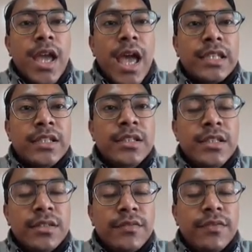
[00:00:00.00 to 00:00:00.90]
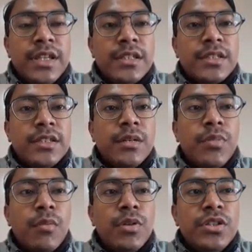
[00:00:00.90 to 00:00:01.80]
and in this phase the
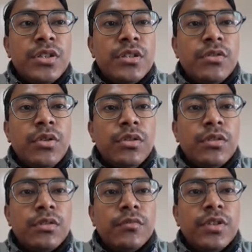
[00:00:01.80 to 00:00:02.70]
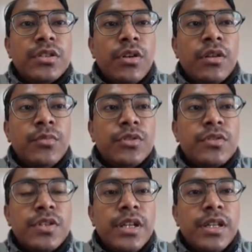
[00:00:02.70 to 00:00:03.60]
population growth was
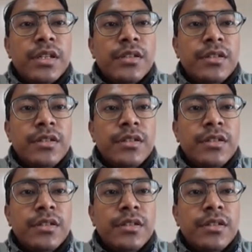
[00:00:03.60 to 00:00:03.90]
almost steady.